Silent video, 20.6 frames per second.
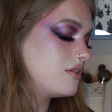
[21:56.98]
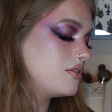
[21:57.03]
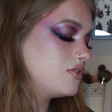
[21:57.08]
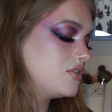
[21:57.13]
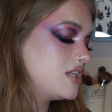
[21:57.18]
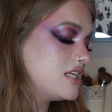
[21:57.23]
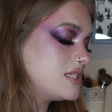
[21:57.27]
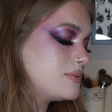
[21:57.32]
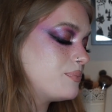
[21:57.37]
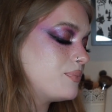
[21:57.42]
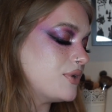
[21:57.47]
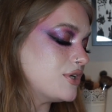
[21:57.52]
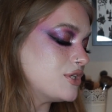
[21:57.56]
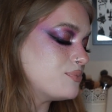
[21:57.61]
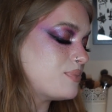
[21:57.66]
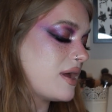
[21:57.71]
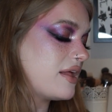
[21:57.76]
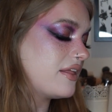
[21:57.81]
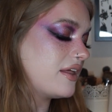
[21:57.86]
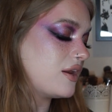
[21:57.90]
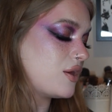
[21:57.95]
this blush
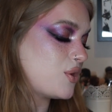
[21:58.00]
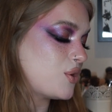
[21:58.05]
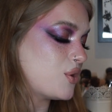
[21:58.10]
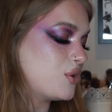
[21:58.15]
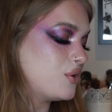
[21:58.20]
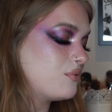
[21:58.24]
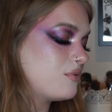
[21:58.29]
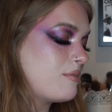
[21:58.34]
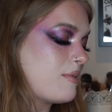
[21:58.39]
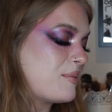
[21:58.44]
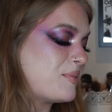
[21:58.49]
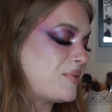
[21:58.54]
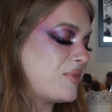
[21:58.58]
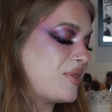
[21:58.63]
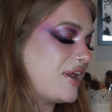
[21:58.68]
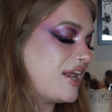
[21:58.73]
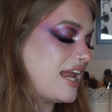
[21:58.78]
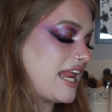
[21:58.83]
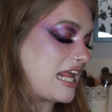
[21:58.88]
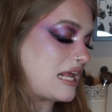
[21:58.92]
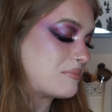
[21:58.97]
palette I couldn't remember the
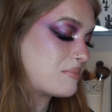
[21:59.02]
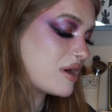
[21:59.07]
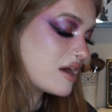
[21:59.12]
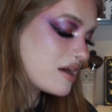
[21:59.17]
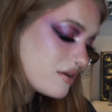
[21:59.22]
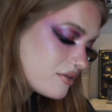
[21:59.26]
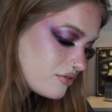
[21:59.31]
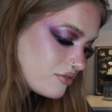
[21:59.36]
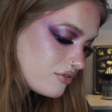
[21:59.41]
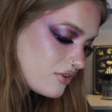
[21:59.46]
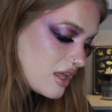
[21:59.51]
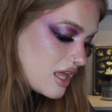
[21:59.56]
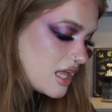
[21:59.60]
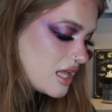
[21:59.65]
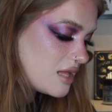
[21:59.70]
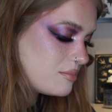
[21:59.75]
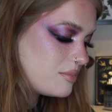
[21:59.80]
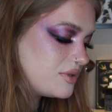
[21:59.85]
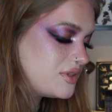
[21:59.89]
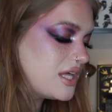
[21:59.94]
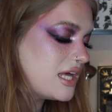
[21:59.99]
name of,
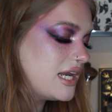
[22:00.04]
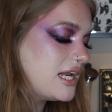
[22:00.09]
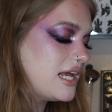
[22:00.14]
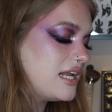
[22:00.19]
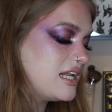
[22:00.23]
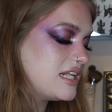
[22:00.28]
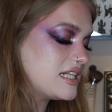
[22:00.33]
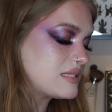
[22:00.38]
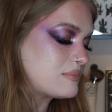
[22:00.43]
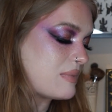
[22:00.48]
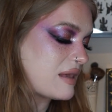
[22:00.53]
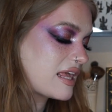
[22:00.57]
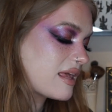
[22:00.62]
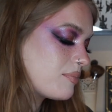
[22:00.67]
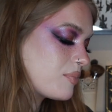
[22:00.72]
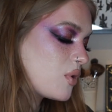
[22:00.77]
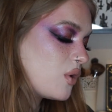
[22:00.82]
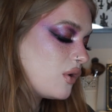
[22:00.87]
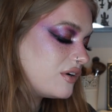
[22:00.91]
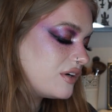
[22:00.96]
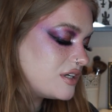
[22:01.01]
but then Annette's Makeup
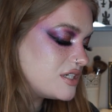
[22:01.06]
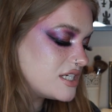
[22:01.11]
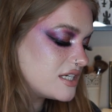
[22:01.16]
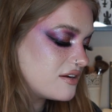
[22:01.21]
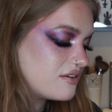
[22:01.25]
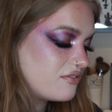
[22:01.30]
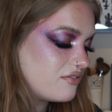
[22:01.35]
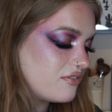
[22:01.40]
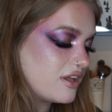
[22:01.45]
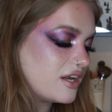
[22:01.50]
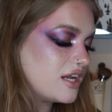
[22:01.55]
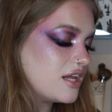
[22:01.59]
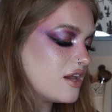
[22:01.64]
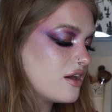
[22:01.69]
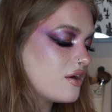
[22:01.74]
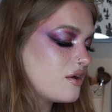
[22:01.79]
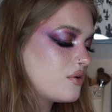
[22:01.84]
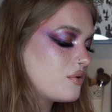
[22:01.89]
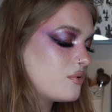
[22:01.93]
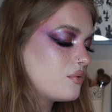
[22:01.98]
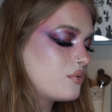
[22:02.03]
Corner did a
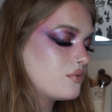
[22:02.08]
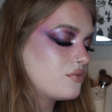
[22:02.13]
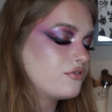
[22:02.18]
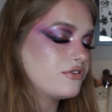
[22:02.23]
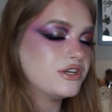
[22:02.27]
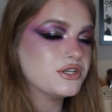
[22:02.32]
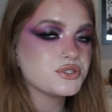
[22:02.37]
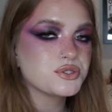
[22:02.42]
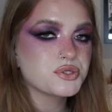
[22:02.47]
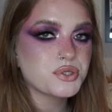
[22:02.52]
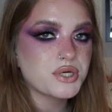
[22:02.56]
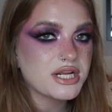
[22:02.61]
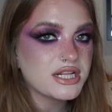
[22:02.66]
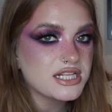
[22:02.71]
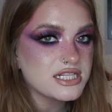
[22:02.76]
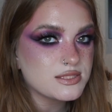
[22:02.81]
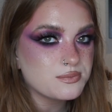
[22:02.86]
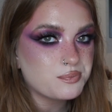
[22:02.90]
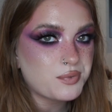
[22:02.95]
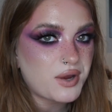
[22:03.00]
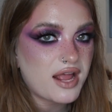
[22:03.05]
video featuring
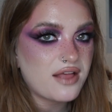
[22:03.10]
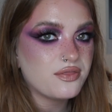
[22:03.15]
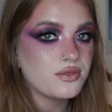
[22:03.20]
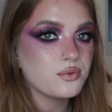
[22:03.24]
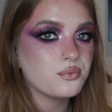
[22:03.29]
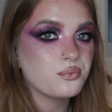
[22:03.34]
this brand, the